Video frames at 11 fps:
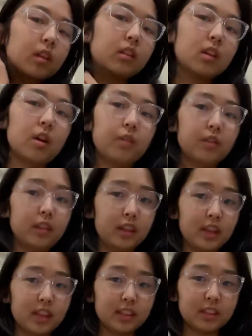So
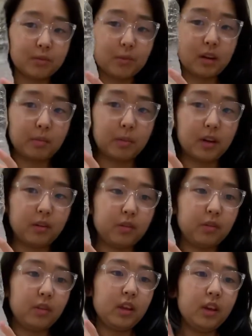this water bottle
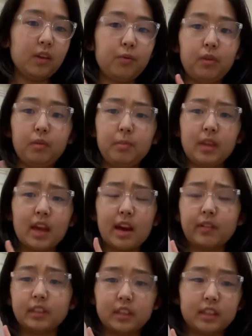will be
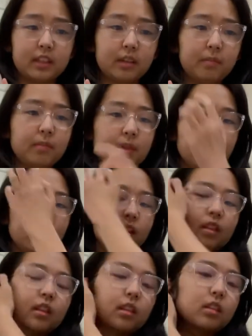our system.
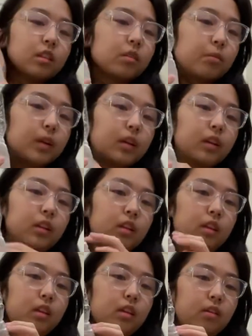This is where the
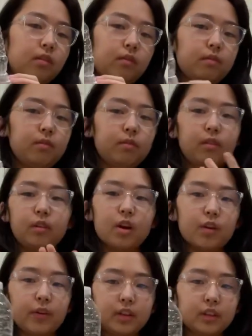heat will go
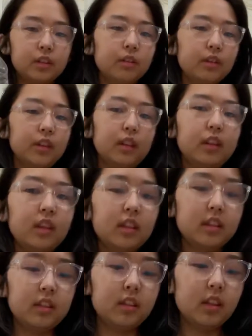into, and then
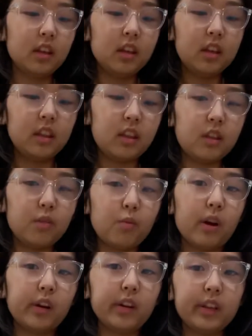the
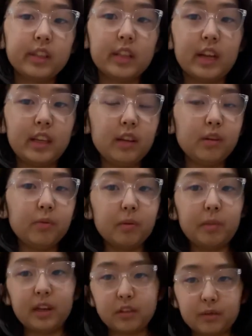water inside of here will
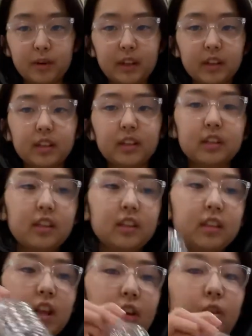be our surroundings.
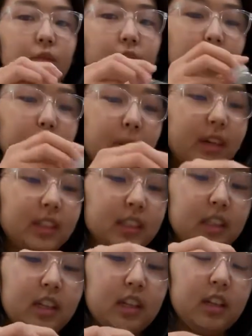So when I put
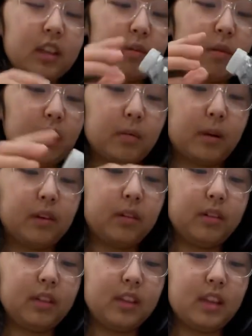the water bottle
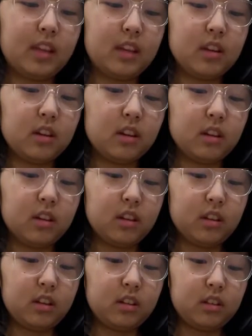
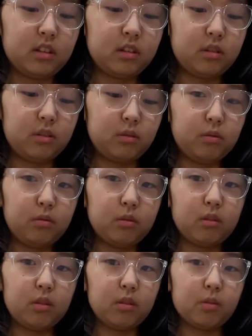into
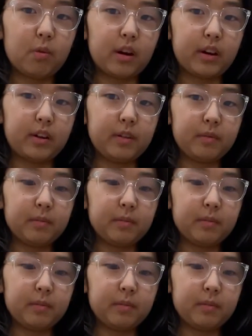the water,